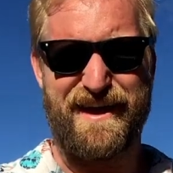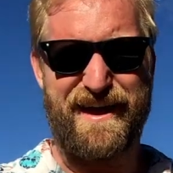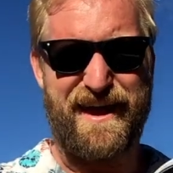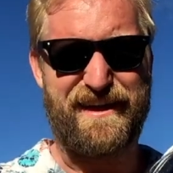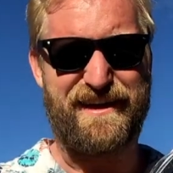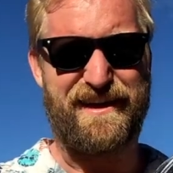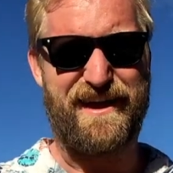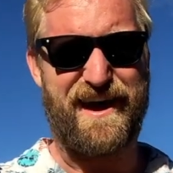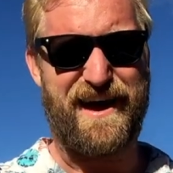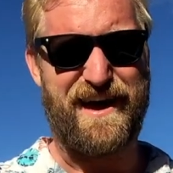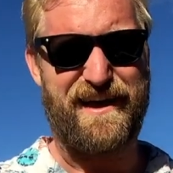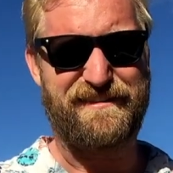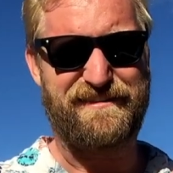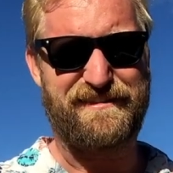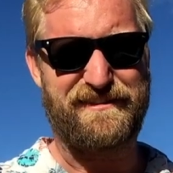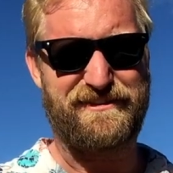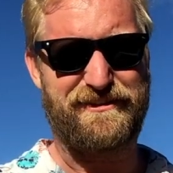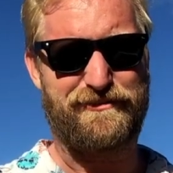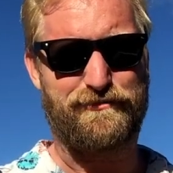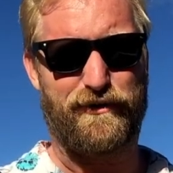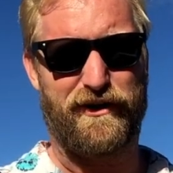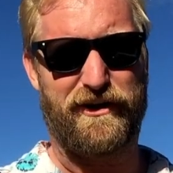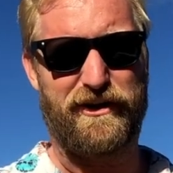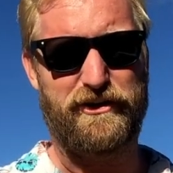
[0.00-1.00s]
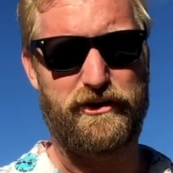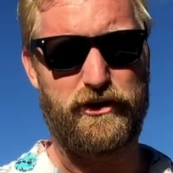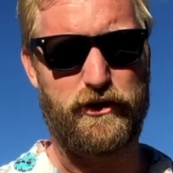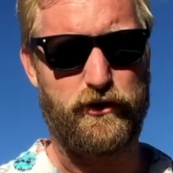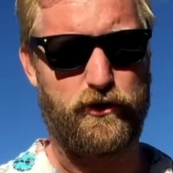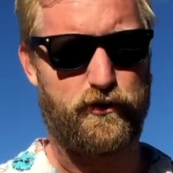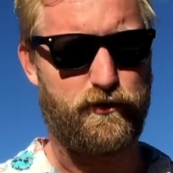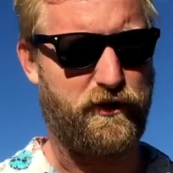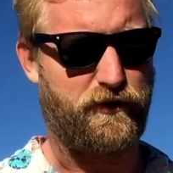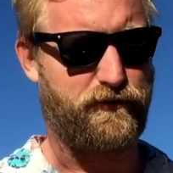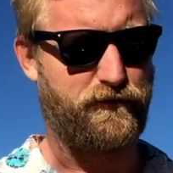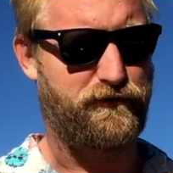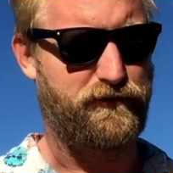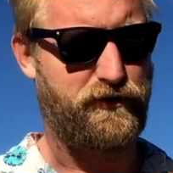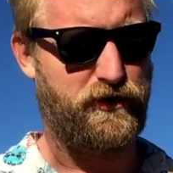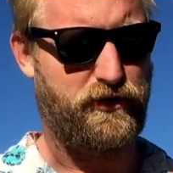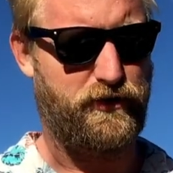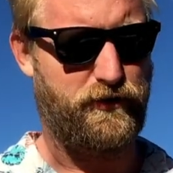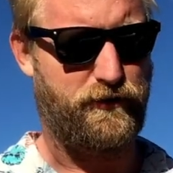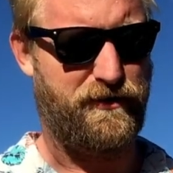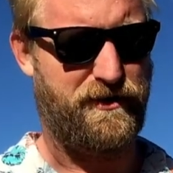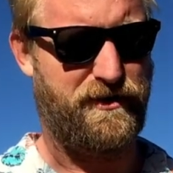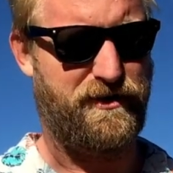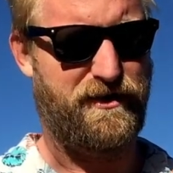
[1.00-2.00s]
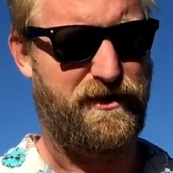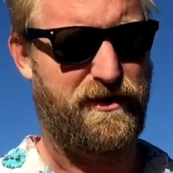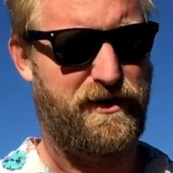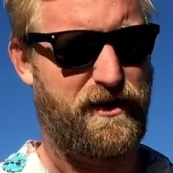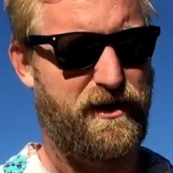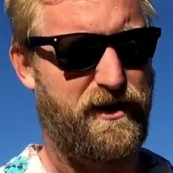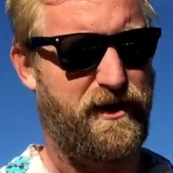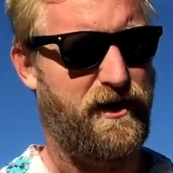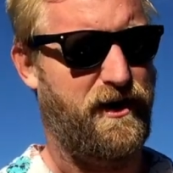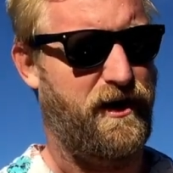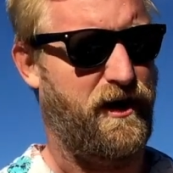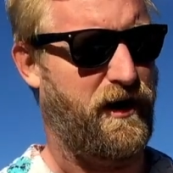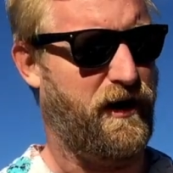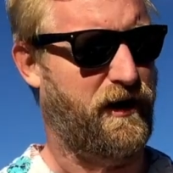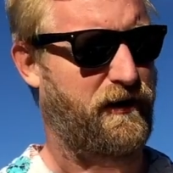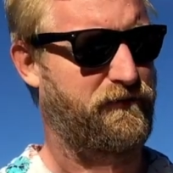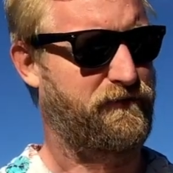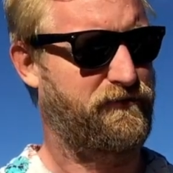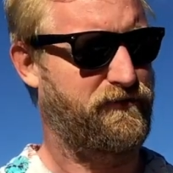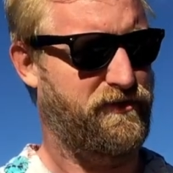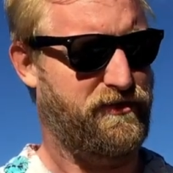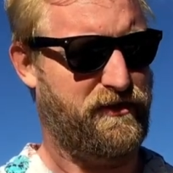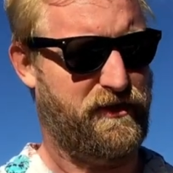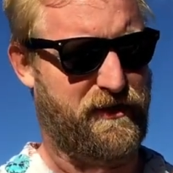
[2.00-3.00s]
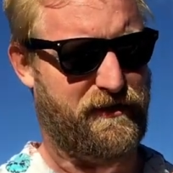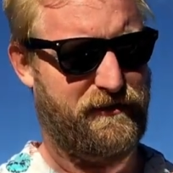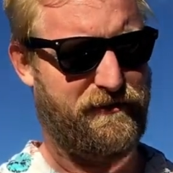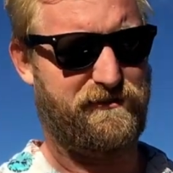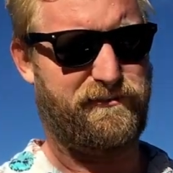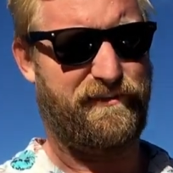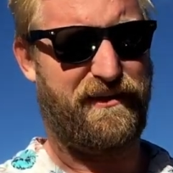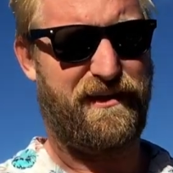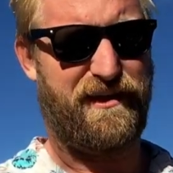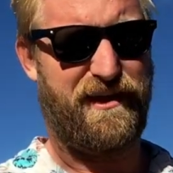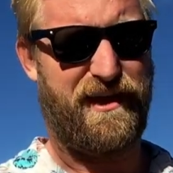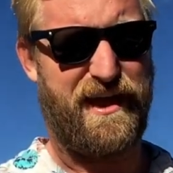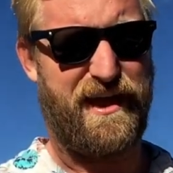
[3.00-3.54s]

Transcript: Hey guys, I just want to do a quick review of this